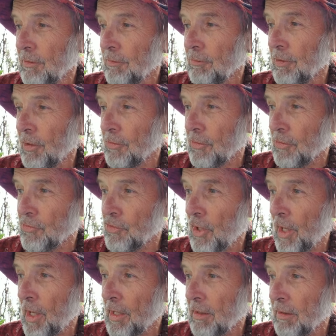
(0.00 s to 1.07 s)
We're on the
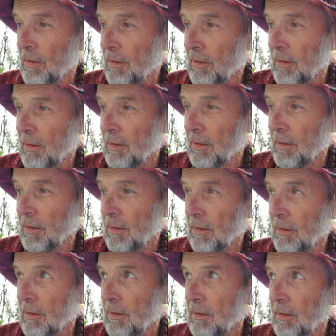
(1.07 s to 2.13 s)
jet,
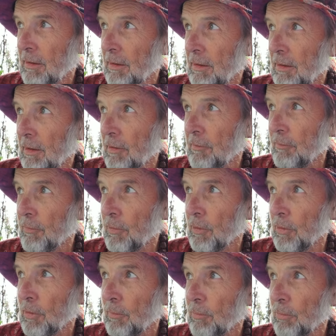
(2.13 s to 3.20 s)
headed for
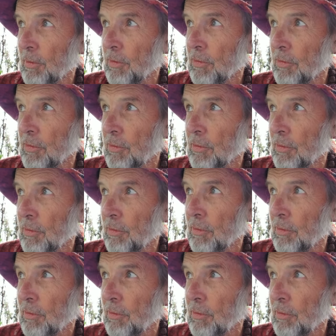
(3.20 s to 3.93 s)
Europe, what to do?